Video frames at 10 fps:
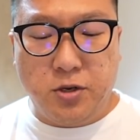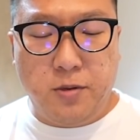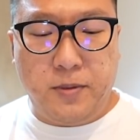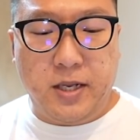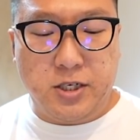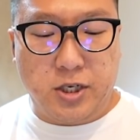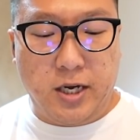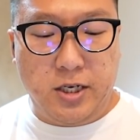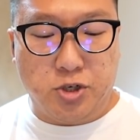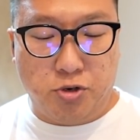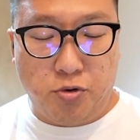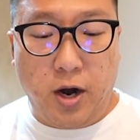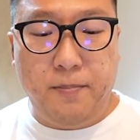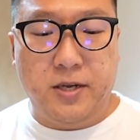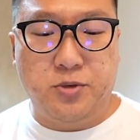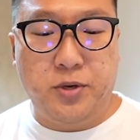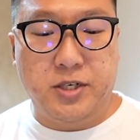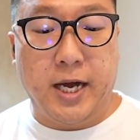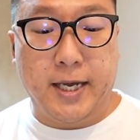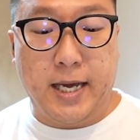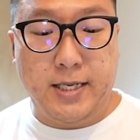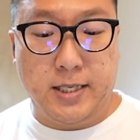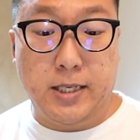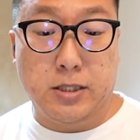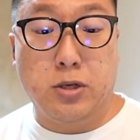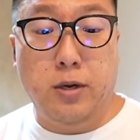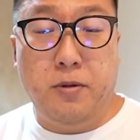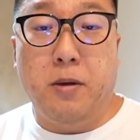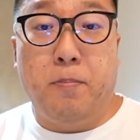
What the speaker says: going to be the shiny Trubbish, which I guess is going to be a